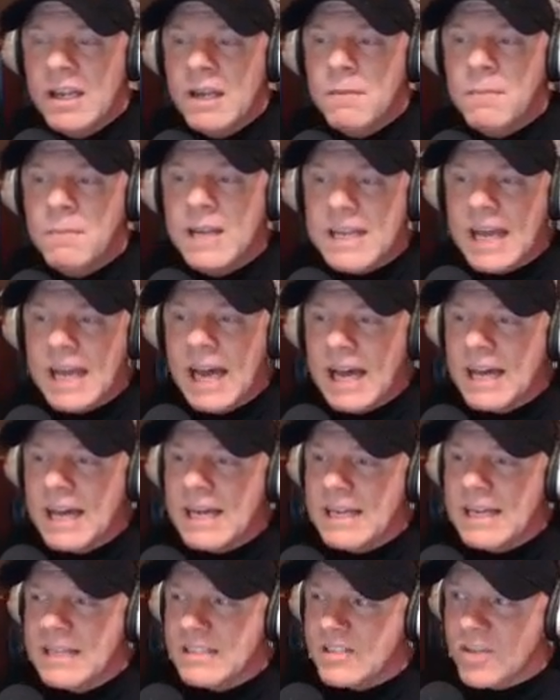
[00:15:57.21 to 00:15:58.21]

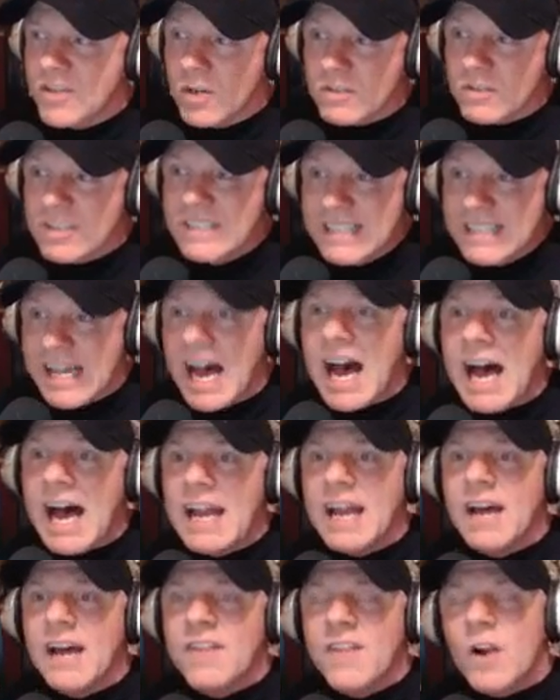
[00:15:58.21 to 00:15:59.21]
because there
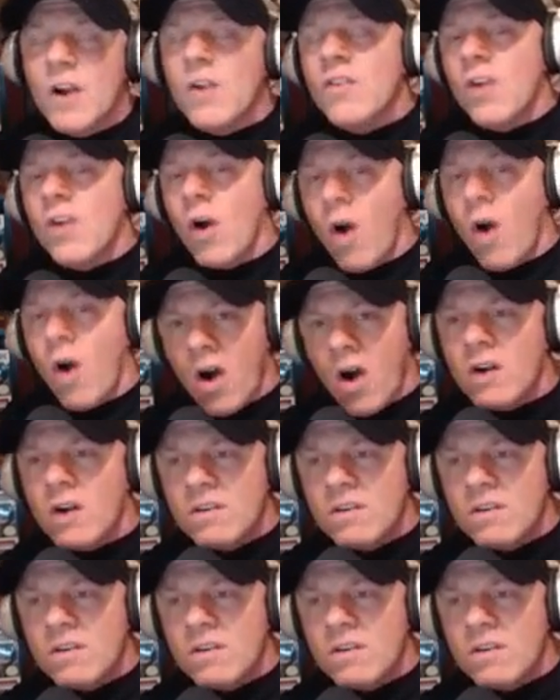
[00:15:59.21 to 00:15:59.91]
are